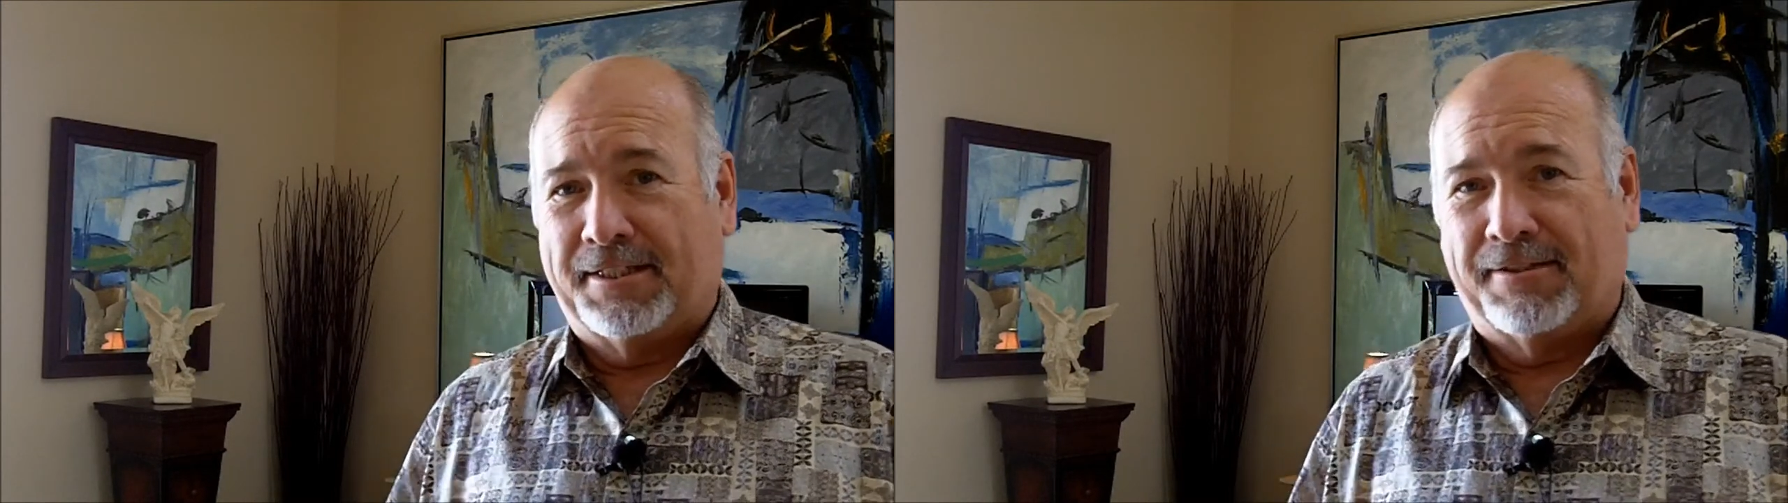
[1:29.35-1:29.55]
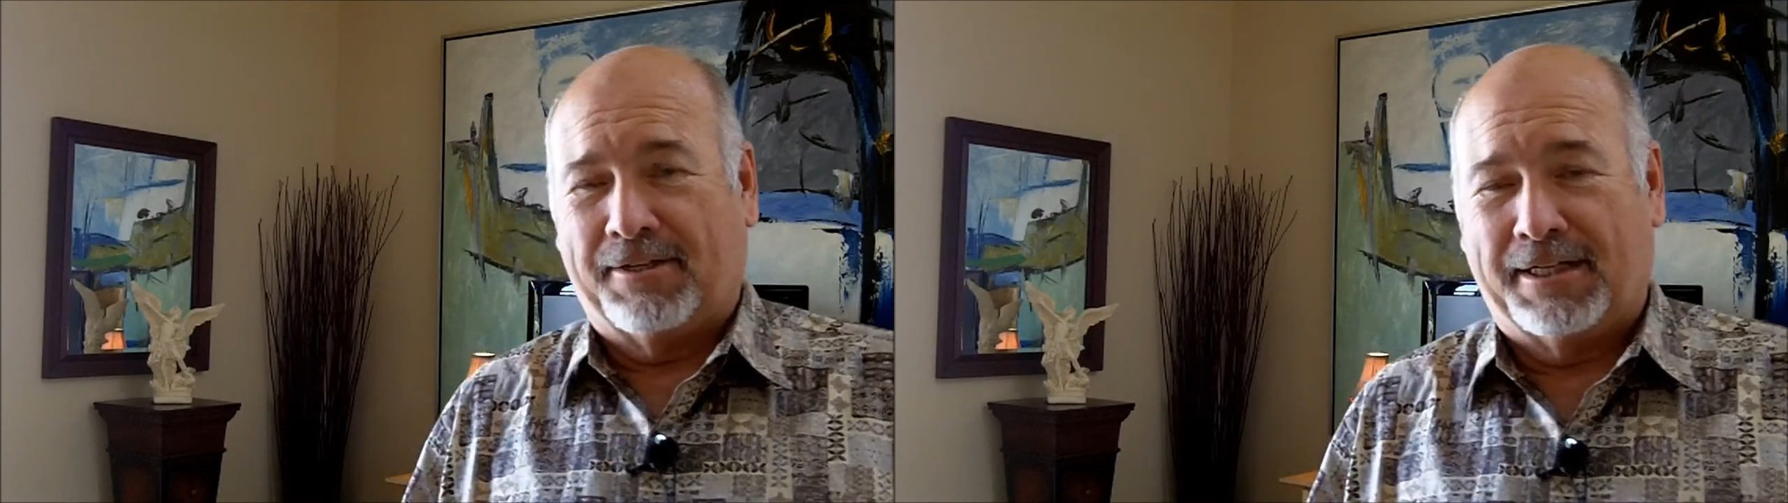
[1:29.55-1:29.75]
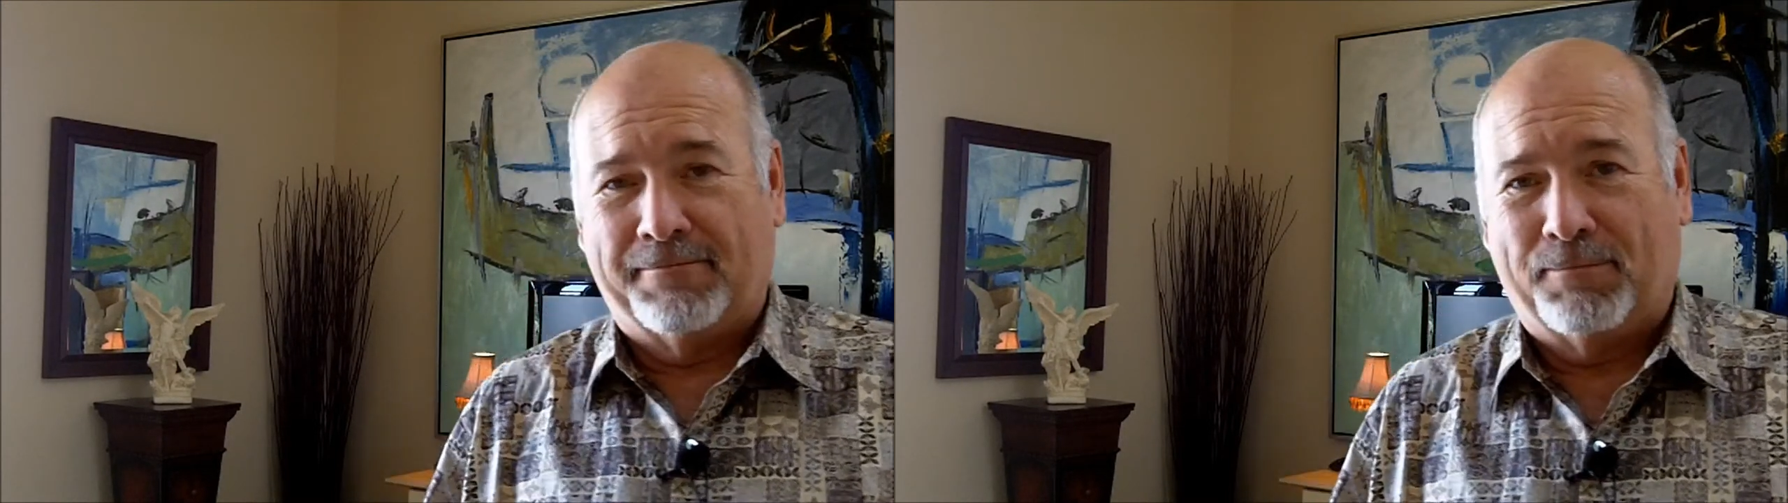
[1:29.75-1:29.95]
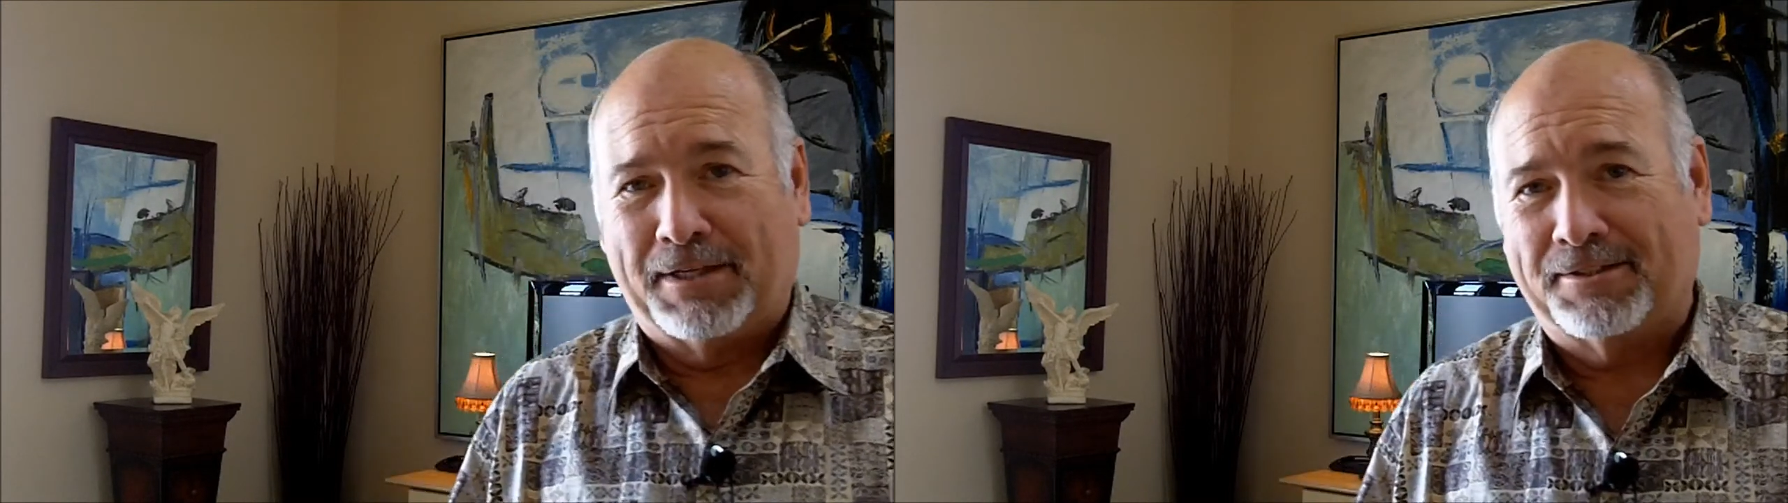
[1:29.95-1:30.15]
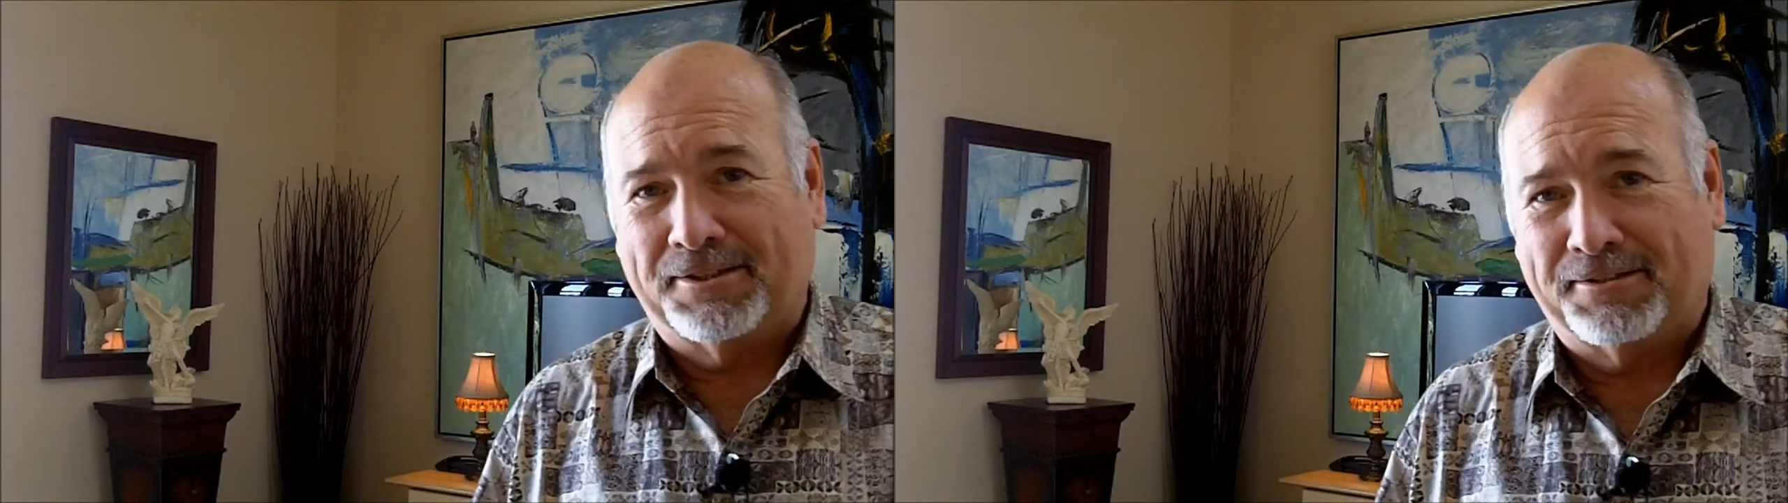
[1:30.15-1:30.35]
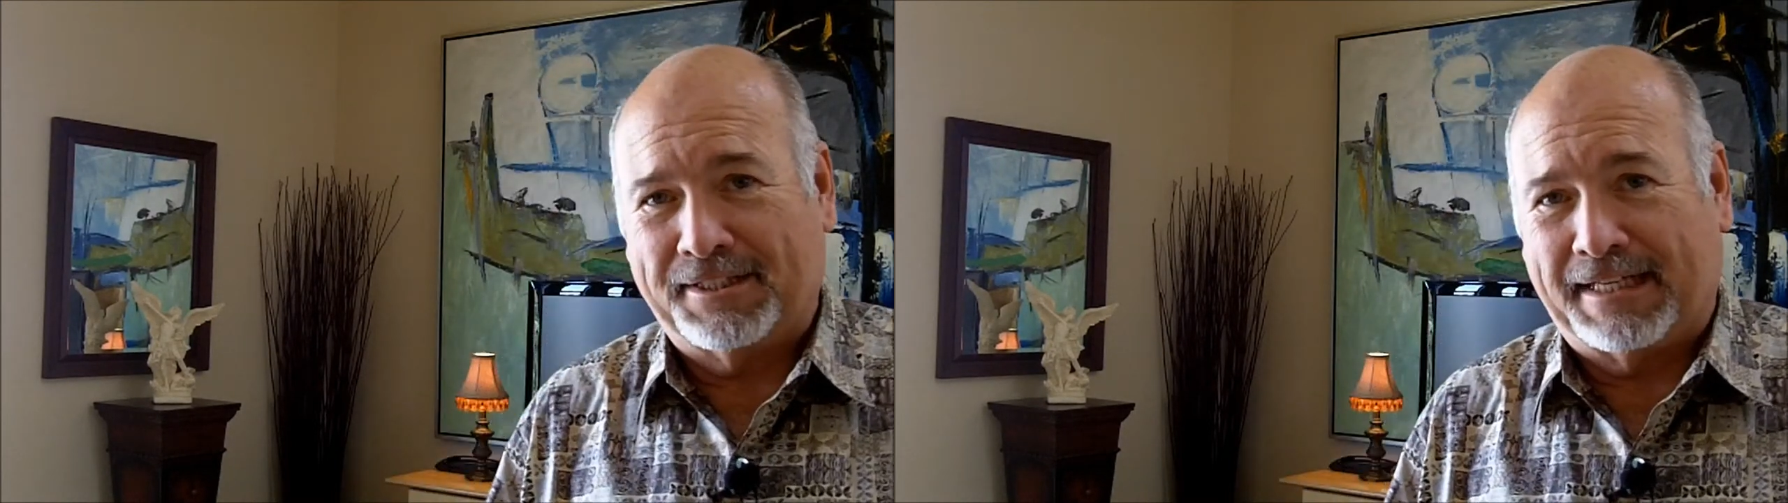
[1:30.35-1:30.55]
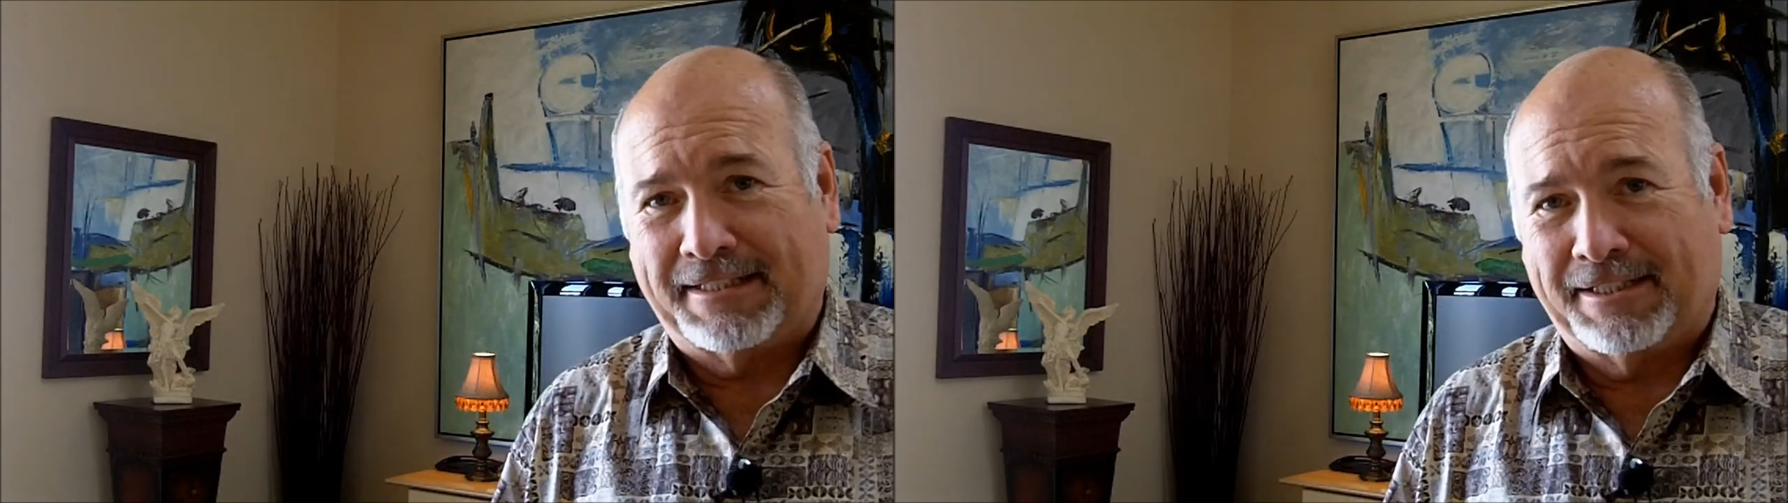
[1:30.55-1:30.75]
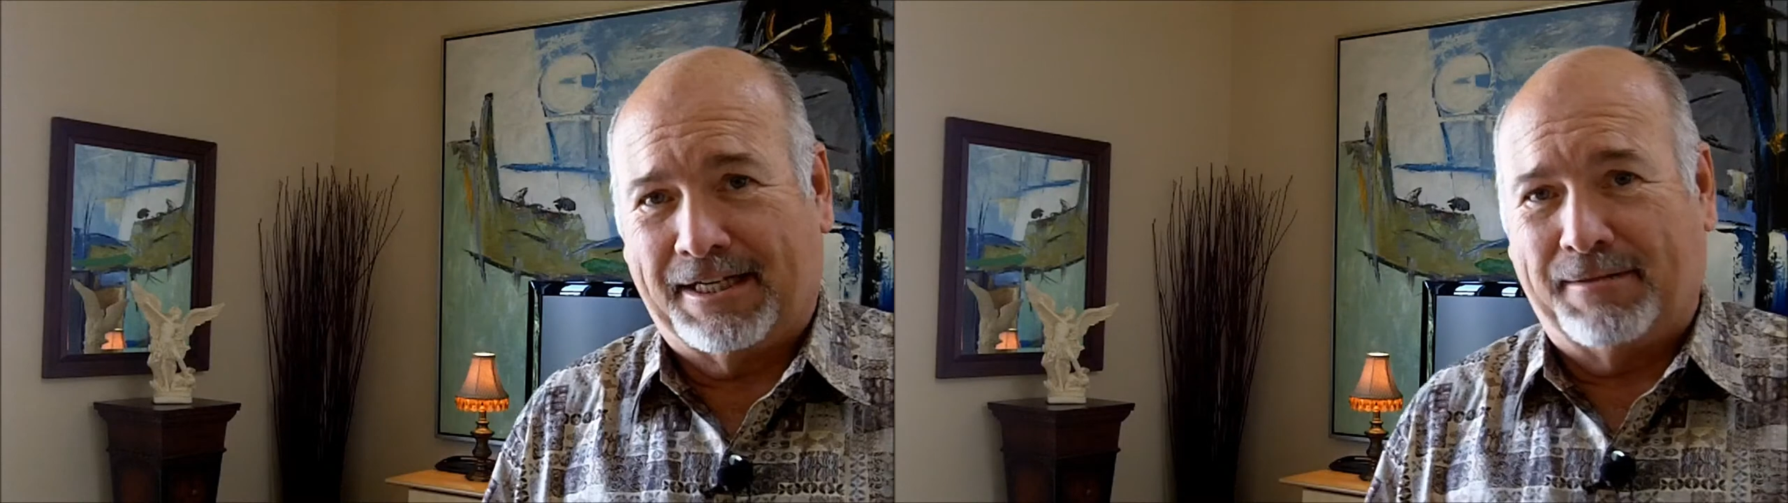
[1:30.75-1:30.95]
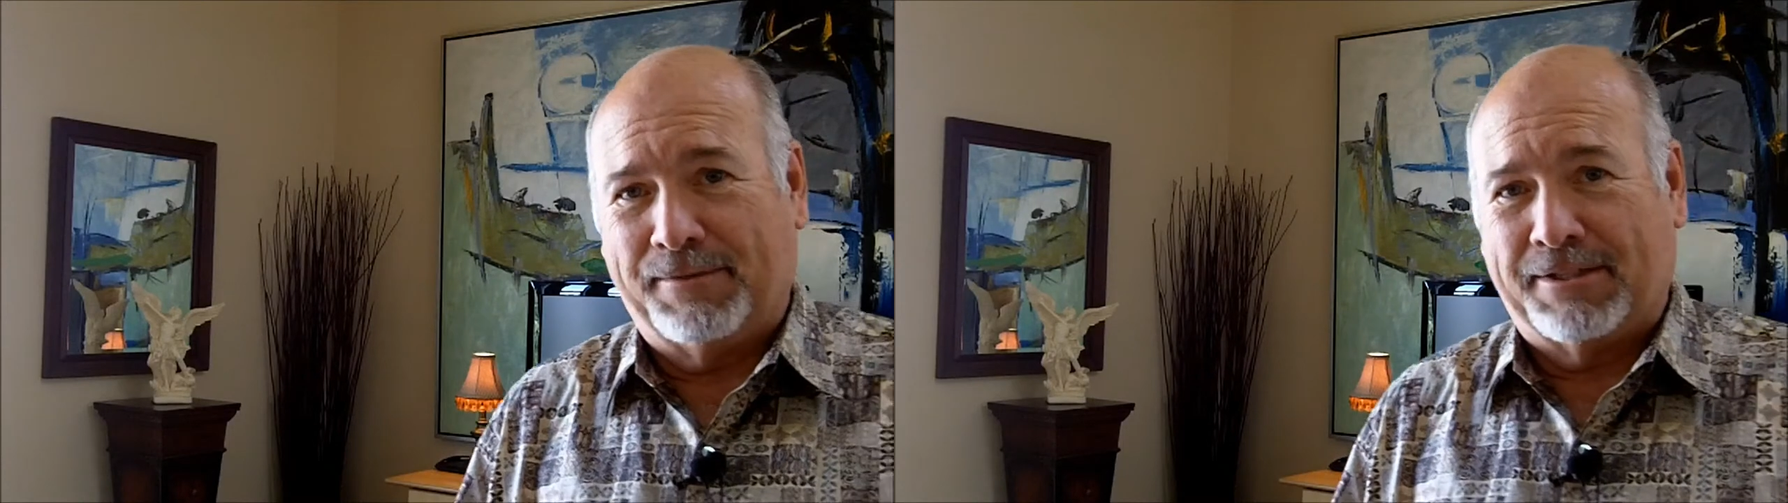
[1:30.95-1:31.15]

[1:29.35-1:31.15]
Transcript: They're on monster.com.